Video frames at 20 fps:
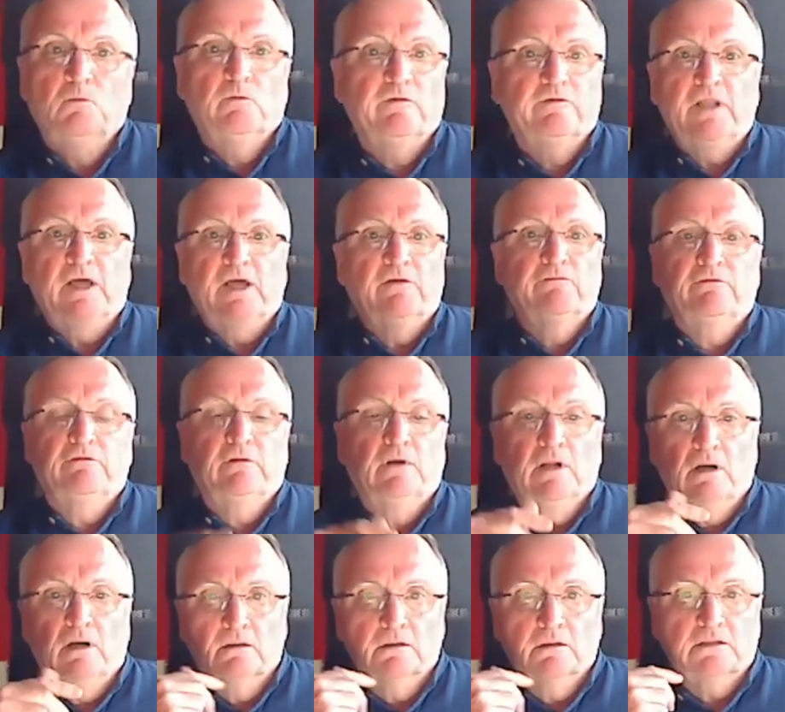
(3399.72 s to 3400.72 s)
We've known for a
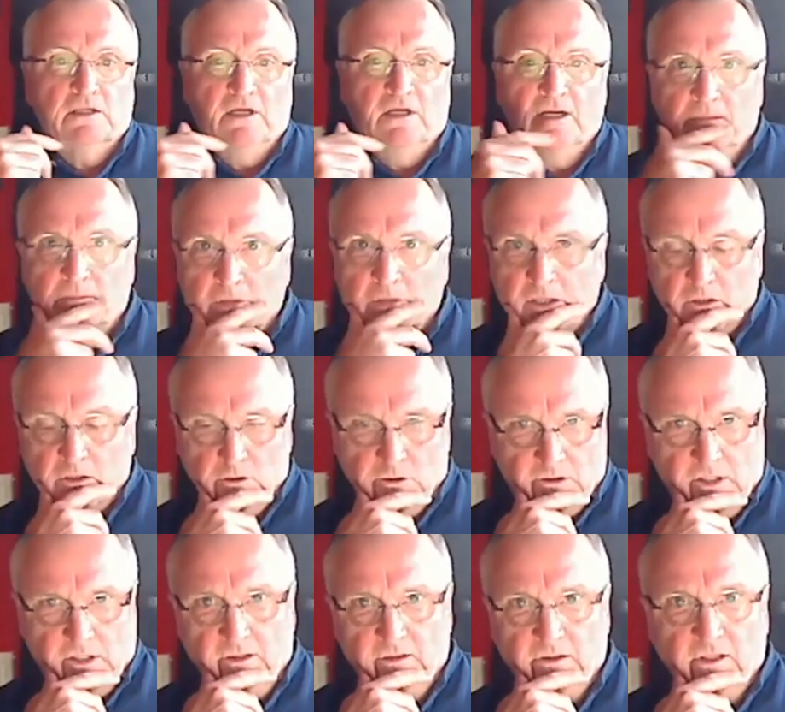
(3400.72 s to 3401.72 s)
long time that
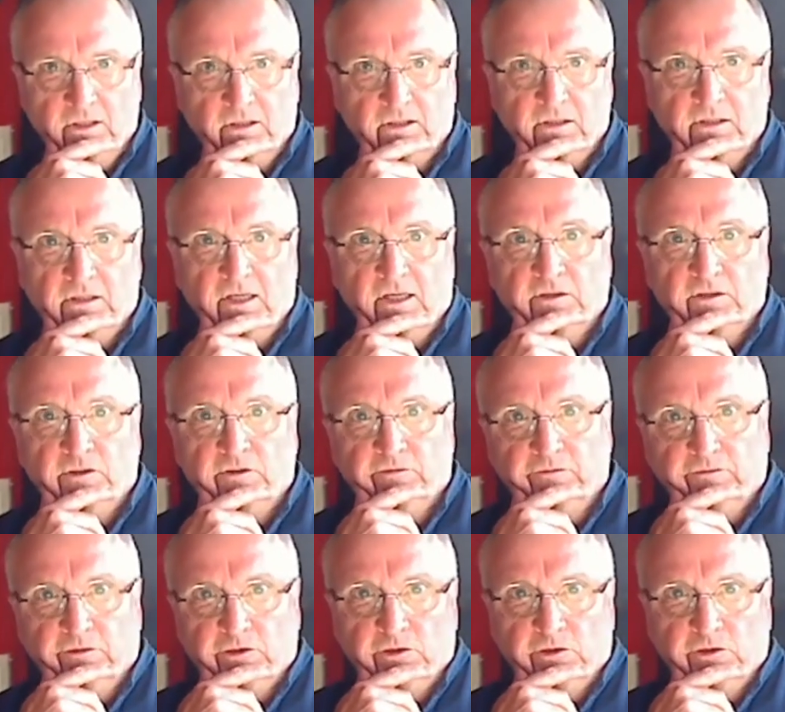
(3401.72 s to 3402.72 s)
custodial detention
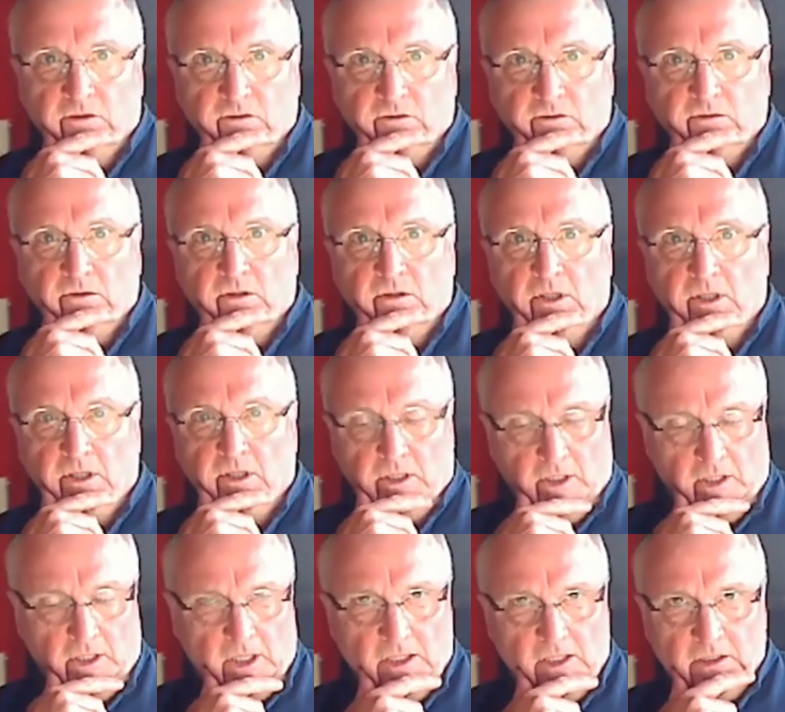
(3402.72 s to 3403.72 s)
for children
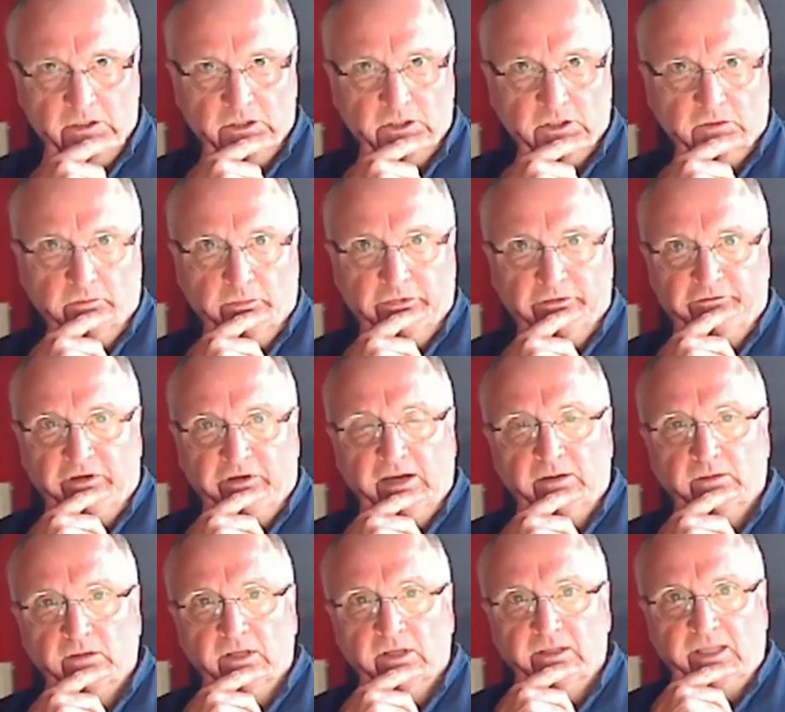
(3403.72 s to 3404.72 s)
is
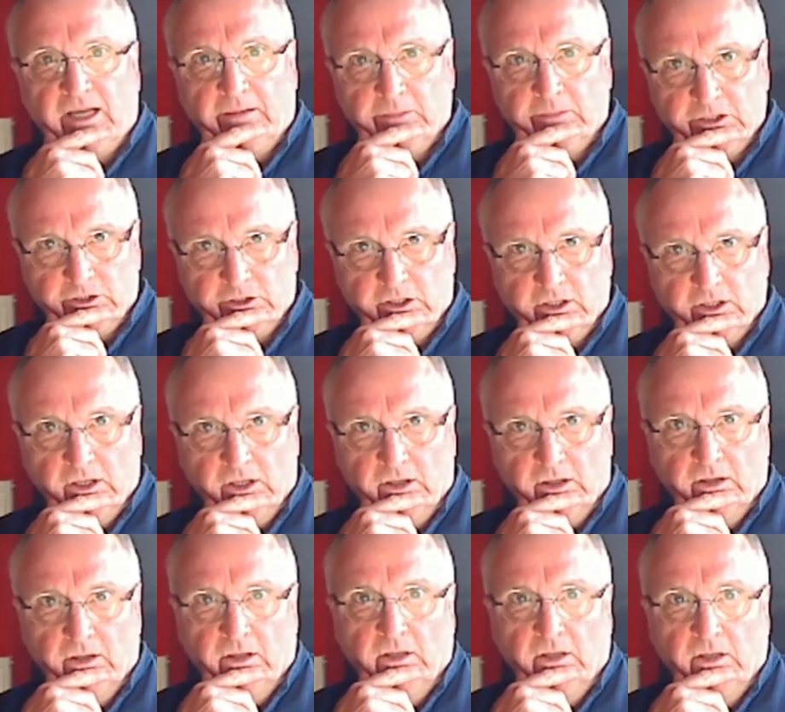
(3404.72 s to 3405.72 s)
profoundly damaging,
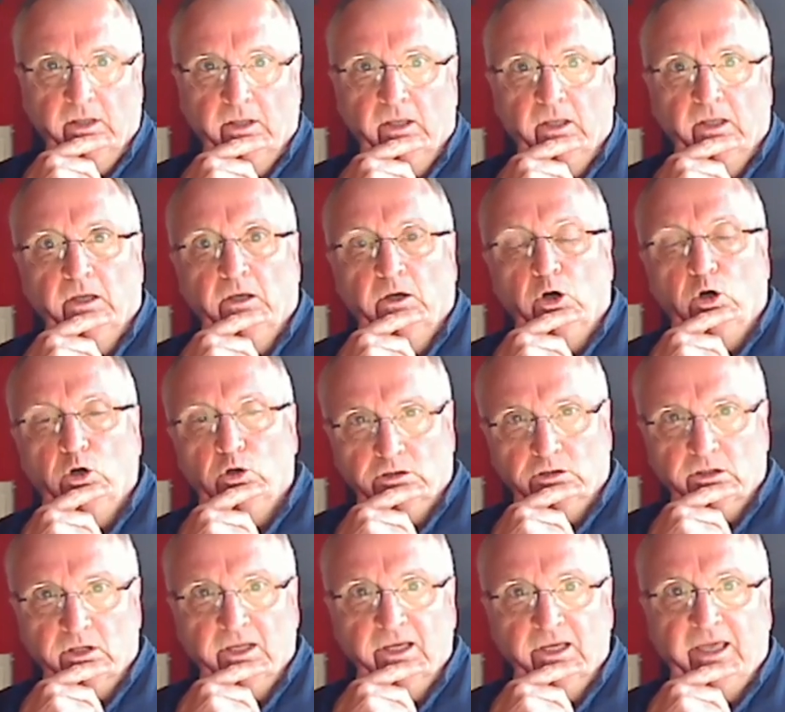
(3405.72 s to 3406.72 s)

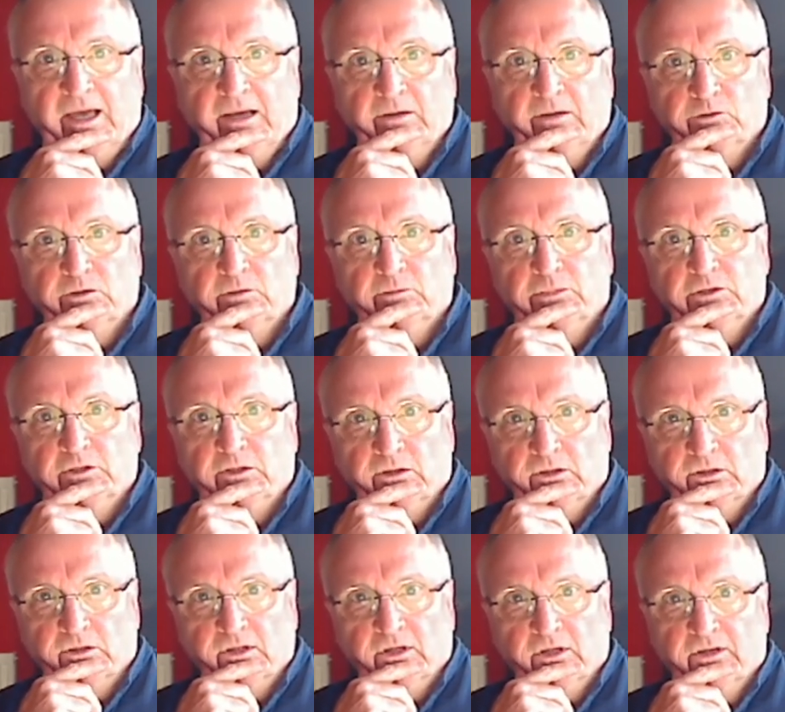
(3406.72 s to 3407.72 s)
utterly
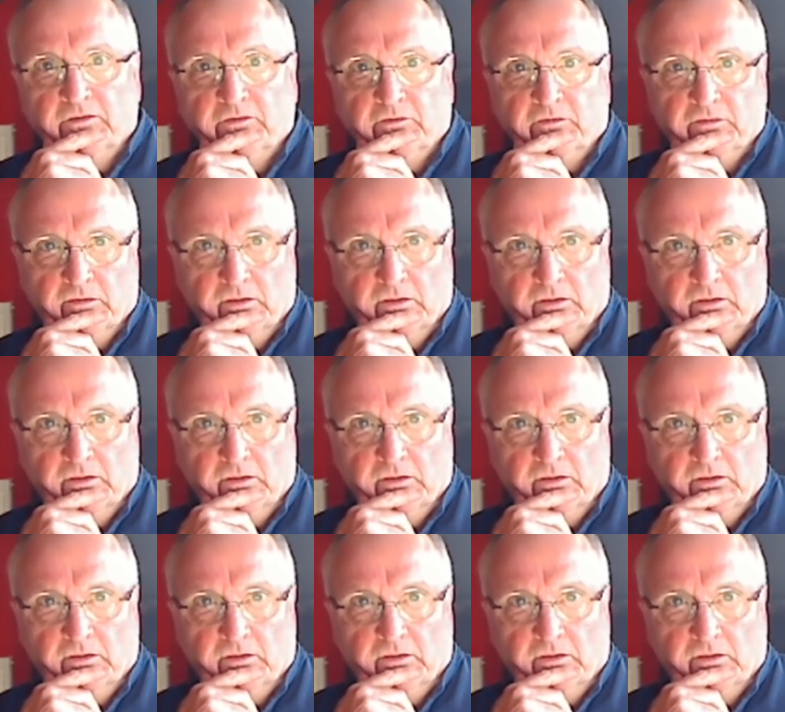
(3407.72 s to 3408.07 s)
counterproductive,